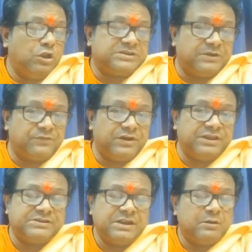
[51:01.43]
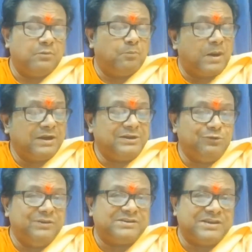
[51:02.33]
sufferings, but you
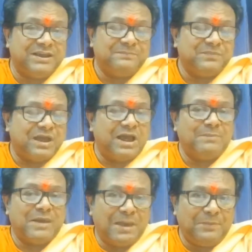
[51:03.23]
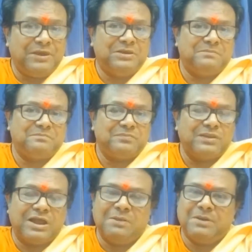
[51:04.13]
will say, I'm happy,
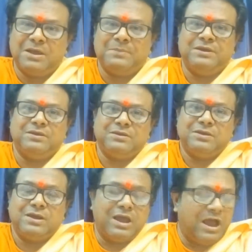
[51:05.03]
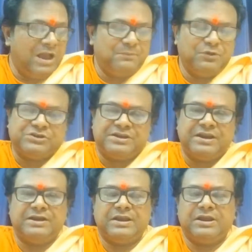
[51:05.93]
I'm happy, I am not
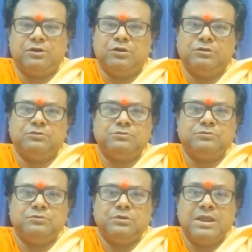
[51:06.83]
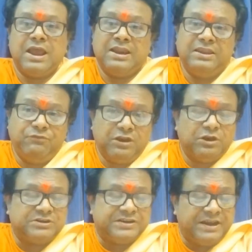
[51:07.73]
scared at all. And if you are not
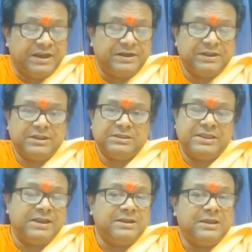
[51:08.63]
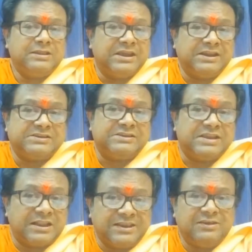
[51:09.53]
scared, then there is
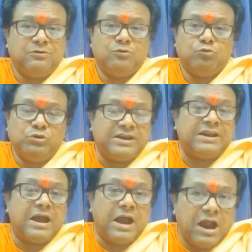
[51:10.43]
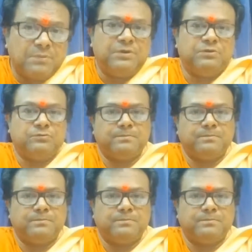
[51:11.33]
nothing which can harm you,